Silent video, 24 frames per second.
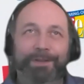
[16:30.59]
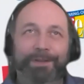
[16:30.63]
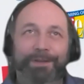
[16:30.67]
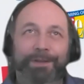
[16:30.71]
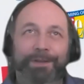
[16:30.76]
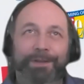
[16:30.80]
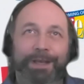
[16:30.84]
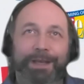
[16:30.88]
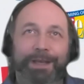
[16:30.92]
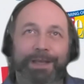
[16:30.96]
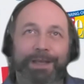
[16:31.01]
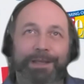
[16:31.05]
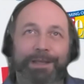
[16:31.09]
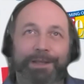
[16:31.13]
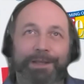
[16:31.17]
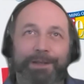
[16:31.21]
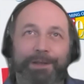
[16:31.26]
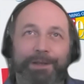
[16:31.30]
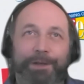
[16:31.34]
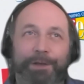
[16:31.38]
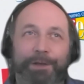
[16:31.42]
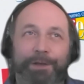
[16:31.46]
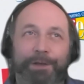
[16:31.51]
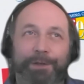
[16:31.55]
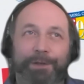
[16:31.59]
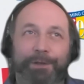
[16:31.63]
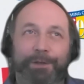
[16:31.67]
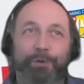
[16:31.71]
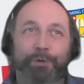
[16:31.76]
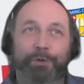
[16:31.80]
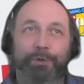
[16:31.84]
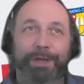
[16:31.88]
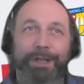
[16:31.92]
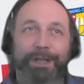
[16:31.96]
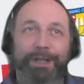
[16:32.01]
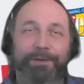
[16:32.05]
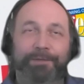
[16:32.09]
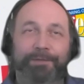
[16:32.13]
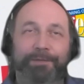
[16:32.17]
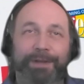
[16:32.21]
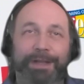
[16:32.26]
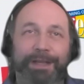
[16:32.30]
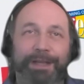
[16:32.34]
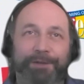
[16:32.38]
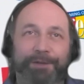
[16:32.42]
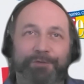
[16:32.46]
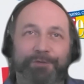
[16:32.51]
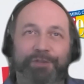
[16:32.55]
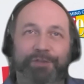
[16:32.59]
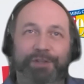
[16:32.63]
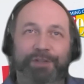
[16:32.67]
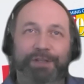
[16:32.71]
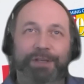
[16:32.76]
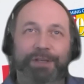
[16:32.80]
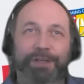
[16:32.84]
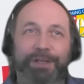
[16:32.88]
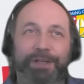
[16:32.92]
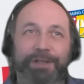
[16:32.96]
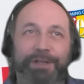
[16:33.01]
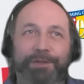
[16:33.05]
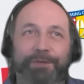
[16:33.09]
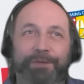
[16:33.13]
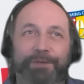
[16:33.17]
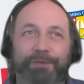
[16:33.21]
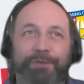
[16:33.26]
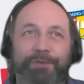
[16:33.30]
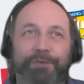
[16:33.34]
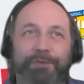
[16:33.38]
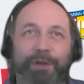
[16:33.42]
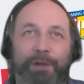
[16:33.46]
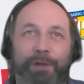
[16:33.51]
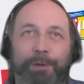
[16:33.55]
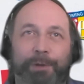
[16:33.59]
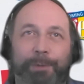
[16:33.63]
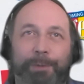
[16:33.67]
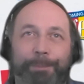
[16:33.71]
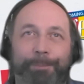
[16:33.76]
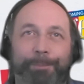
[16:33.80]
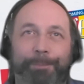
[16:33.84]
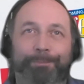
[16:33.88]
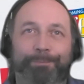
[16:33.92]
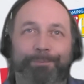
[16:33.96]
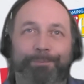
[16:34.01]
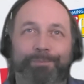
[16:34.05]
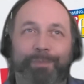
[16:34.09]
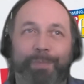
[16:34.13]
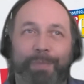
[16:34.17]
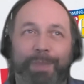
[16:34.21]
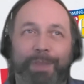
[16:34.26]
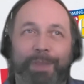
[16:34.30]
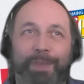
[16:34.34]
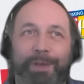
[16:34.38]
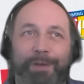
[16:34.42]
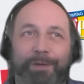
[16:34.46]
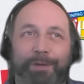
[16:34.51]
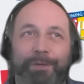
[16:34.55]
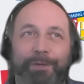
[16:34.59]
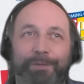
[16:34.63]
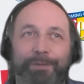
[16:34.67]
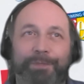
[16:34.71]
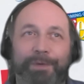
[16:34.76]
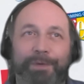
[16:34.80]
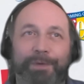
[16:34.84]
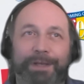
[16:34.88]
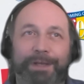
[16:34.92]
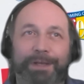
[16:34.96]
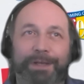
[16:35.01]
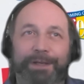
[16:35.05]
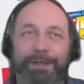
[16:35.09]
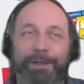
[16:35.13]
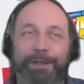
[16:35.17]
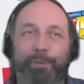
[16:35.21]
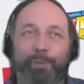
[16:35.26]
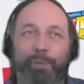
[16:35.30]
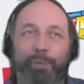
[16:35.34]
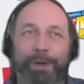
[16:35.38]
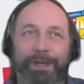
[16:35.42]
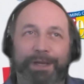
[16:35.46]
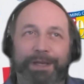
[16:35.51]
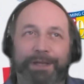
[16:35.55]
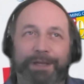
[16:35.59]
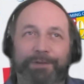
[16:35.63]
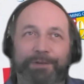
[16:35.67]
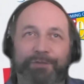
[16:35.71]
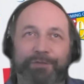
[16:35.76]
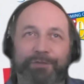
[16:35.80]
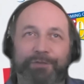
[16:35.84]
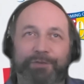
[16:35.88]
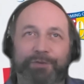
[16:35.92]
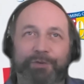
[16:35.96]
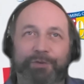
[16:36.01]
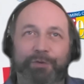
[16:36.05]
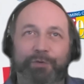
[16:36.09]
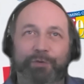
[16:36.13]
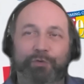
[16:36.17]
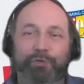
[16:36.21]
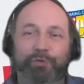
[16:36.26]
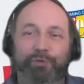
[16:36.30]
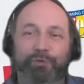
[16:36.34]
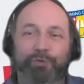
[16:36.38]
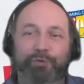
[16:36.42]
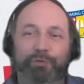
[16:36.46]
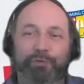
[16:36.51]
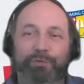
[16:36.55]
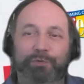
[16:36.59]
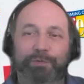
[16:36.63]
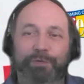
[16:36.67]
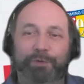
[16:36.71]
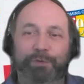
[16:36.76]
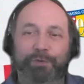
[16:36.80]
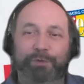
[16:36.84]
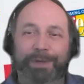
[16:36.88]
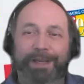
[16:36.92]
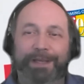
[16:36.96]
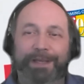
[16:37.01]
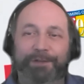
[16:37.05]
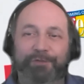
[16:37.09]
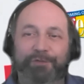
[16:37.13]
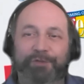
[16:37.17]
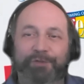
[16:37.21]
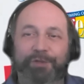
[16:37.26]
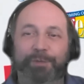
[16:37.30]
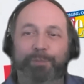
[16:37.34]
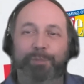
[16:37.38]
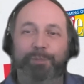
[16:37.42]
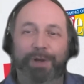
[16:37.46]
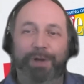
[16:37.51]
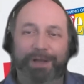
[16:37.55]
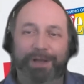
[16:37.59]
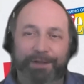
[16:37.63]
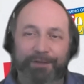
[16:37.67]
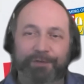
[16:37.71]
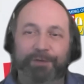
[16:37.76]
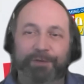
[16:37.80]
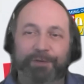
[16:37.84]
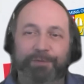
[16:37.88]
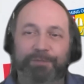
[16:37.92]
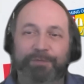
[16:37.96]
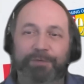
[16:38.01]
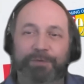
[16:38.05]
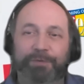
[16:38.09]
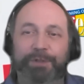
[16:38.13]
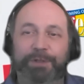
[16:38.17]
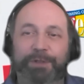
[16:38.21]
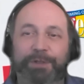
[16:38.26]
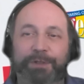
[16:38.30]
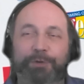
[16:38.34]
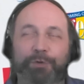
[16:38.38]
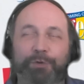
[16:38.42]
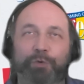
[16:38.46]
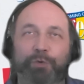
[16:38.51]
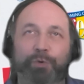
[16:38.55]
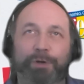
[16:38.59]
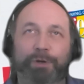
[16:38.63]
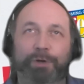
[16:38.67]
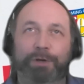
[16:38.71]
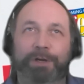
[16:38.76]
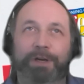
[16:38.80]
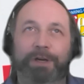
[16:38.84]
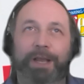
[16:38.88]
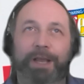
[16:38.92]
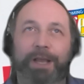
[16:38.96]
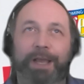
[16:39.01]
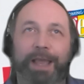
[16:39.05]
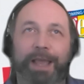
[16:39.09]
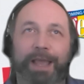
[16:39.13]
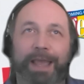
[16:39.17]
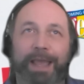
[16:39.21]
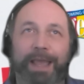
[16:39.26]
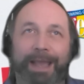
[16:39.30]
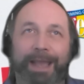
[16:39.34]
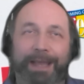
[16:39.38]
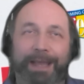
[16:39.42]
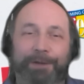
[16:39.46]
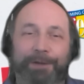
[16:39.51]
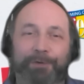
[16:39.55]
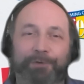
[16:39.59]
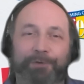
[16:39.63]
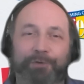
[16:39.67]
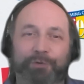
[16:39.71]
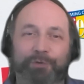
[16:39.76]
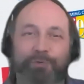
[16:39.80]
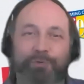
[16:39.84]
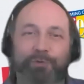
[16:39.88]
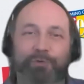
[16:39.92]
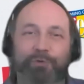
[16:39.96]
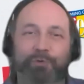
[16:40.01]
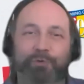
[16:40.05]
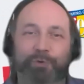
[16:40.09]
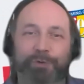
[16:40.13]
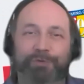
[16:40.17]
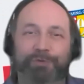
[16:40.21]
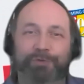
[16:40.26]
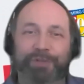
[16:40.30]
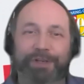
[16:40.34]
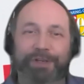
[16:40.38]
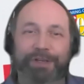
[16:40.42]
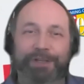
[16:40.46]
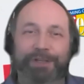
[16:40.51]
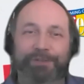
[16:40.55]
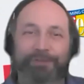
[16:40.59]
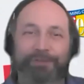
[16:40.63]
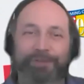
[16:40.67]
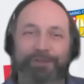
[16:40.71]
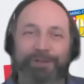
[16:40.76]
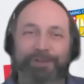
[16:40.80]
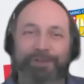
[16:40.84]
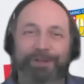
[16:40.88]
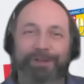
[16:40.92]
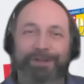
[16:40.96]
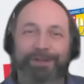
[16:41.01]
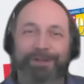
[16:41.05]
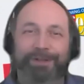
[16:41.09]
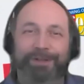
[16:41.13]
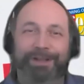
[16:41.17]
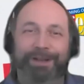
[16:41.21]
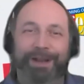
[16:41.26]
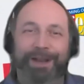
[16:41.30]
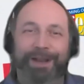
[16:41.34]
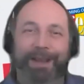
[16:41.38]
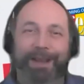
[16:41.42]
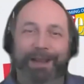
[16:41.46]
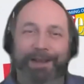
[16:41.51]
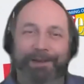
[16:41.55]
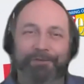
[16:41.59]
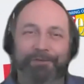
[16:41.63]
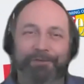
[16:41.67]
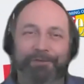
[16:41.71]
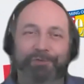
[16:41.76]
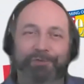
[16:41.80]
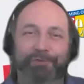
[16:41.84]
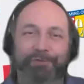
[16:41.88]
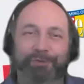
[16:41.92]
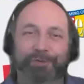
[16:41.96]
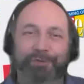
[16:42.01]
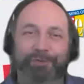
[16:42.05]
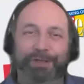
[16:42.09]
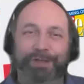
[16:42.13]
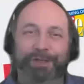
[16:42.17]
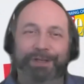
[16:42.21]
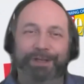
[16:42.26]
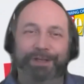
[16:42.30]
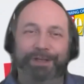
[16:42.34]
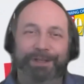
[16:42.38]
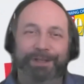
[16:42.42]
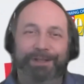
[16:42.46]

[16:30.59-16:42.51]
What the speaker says: Yeah, creative aging is finding ways to view aging positively. Your attitude towards aging can actually